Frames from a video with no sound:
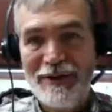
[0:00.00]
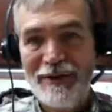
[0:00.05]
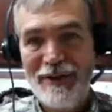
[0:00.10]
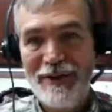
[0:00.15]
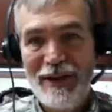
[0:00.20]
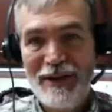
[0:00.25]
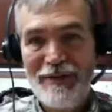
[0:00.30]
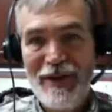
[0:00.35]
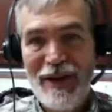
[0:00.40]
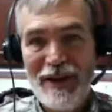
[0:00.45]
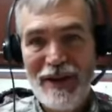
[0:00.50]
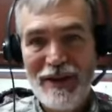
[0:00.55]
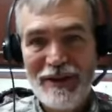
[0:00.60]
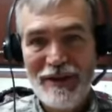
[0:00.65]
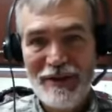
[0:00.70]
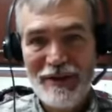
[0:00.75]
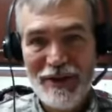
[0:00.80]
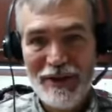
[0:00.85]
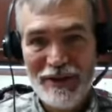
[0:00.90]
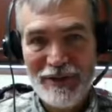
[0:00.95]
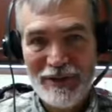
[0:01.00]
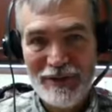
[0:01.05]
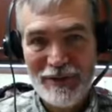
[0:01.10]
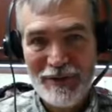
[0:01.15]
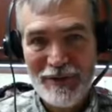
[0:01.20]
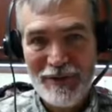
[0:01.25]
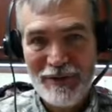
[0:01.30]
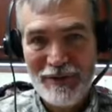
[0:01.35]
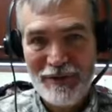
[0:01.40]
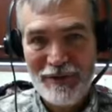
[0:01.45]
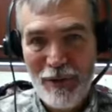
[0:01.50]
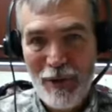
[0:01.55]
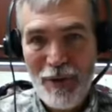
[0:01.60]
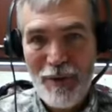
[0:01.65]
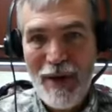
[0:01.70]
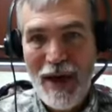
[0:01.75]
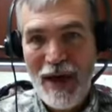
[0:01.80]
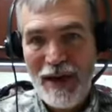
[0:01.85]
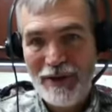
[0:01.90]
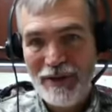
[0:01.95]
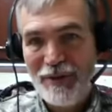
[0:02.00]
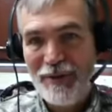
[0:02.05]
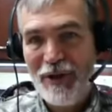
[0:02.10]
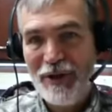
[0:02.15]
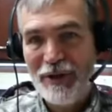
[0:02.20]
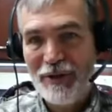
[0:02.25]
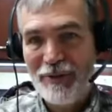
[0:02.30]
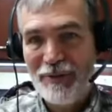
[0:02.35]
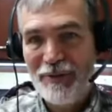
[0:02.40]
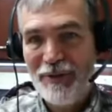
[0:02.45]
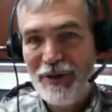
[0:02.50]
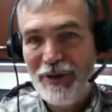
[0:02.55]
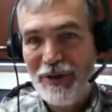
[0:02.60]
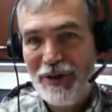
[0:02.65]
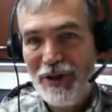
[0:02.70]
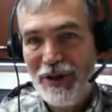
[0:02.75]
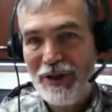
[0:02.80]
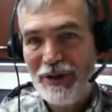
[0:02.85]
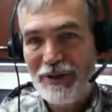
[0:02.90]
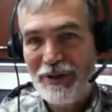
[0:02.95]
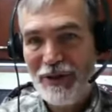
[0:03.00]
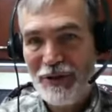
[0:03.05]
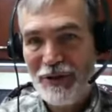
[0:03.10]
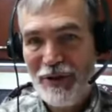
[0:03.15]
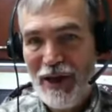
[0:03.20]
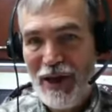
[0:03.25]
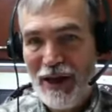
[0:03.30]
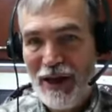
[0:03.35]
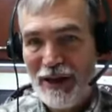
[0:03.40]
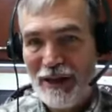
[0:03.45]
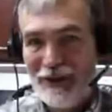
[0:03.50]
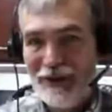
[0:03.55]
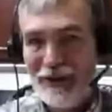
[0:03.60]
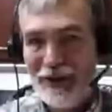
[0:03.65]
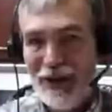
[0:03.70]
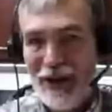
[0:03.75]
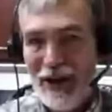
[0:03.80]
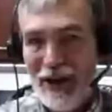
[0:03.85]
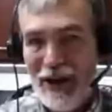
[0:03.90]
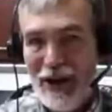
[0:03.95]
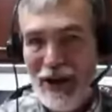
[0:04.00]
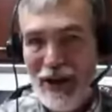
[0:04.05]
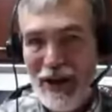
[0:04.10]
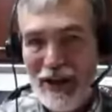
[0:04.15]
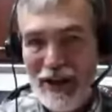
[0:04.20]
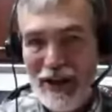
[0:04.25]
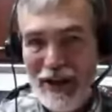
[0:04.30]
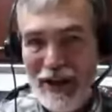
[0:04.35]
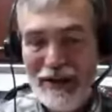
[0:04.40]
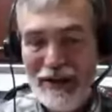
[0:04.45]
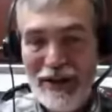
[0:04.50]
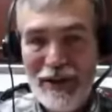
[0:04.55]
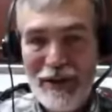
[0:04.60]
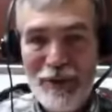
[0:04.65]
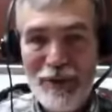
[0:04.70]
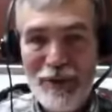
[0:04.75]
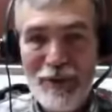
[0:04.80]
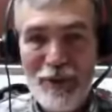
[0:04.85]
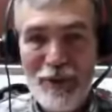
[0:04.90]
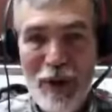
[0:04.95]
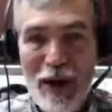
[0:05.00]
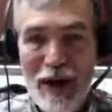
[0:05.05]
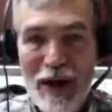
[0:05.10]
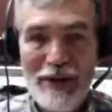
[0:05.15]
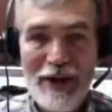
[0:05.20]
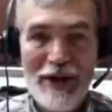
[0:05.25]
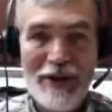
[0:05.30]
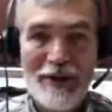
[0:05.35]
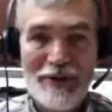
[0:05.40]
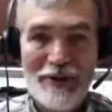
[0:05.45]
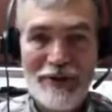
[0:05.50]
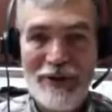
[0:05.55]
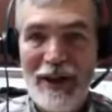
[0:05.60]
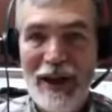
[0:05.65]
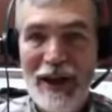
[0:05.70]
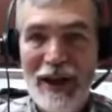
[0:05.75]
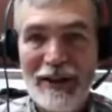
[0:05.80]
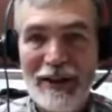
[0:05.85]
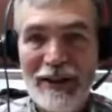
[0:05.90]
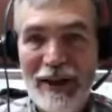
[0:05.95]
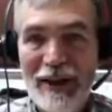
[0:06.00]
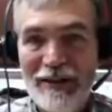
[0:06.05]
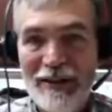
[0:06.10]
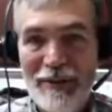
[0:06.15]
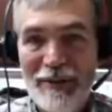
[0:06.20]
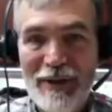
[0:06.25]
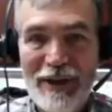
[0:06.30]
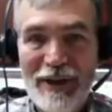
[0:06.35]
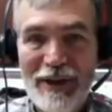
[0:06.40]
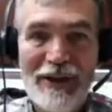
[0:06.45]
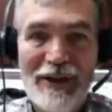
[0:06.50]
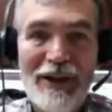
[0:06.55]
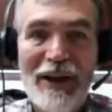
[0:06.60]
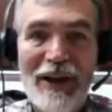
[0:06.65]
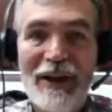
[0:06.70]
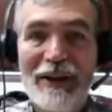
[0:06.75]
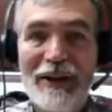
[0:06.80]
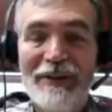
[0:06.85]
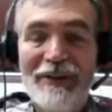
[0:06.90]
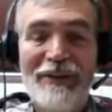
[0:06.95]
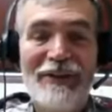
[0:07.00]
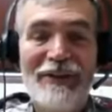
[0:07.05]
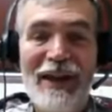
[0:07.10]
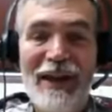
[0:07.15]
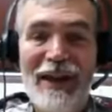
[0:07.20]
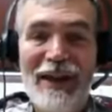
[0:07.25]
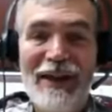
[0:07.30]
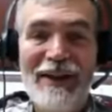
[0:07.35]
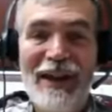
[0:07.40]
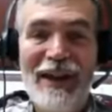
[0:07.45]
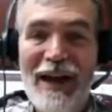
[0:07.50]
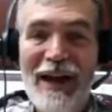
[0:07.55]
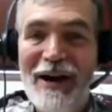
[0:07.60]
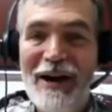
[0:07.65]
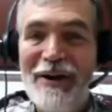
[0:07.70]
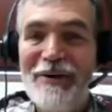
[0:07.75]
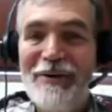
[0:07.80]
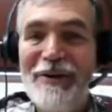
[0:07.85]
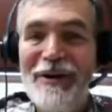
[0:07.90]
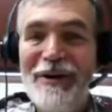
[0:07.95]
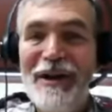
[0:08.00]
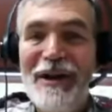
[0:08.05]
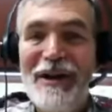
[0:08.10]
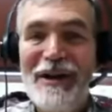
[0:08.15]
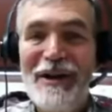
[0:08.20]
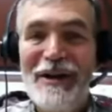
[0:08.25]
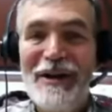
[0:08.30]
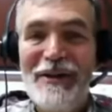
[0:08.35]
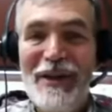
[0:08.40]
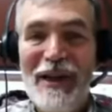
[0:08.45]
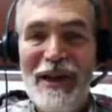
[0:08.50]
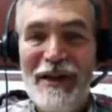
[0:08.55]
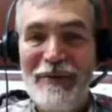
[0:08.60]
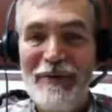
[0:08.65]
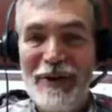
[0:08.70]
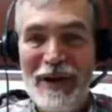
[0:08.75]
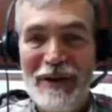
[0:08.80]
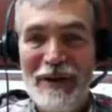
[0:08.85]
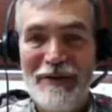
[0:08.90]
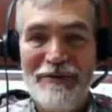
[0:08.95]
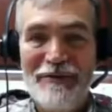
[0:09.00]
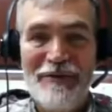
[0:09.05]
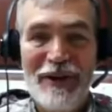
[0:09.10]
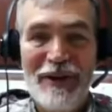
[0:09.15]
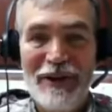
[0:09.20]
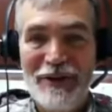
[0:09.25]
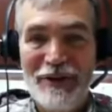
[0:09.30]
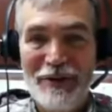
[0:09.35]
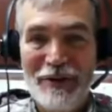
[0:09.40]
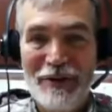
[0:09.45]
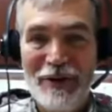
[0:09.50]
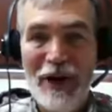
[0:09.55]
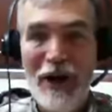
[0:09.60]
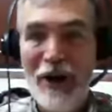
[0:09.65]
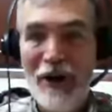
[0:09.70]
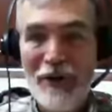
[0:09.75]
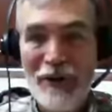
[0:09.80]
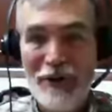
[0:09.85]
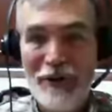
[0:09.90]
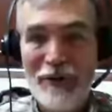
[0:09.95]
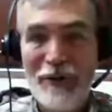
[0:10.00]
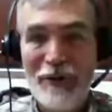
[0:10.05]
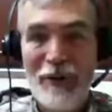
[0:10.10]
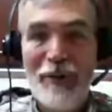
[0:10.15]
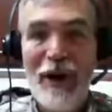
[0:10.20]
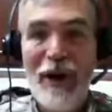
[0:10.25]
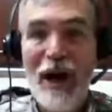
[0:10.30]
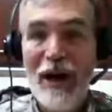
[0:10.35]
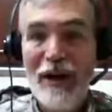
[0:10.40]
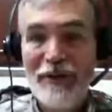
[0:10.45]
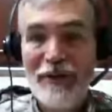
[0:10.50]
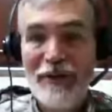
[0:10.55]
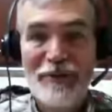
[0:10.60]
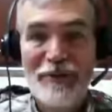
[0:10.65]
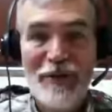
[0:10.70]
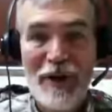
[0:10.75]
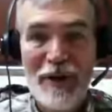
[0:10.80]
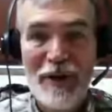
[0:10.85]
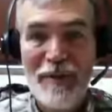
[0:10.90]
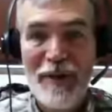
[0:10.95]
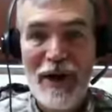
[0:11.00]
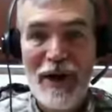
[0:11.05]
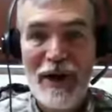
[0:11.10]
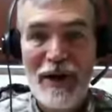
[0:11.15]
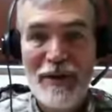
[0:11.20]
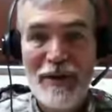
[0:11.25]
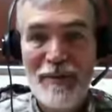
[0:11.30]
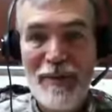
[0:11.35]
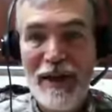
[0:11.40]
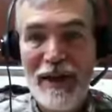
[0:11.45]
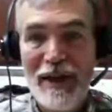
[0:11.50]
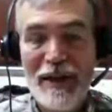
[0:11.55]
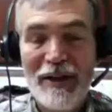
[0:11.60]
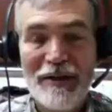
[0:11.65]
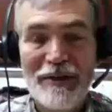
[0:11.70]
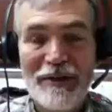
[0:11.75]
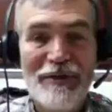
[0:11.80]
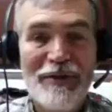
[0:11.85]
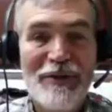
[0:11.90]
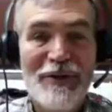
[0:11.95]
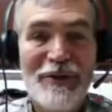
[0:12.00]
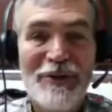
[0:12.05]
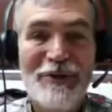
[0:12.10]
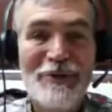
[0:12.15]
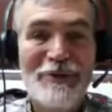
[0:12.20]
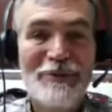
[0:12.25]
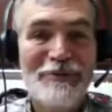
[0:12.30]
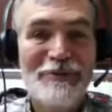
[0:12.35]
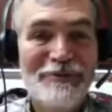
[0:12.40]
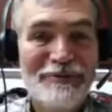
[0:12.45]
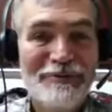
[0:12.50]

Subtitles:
advantage of this format to be able to put into your hands an easy way to understand glycemic index and how that can affect your health in a real positive way by making a few